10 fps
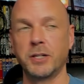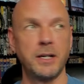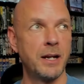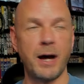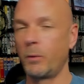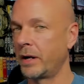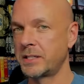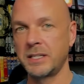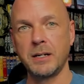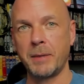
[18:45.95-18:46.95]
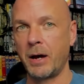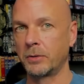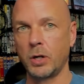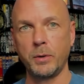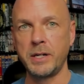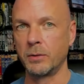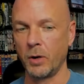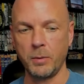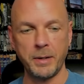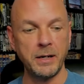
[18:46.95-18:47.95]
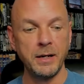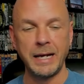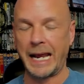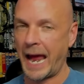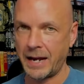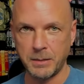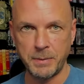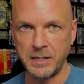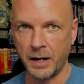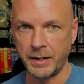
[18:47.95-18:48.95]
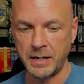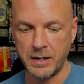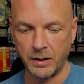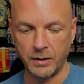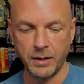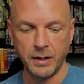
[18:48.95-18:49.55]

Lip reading: I did not want to see him out in Cody and Roman. It had to be done here.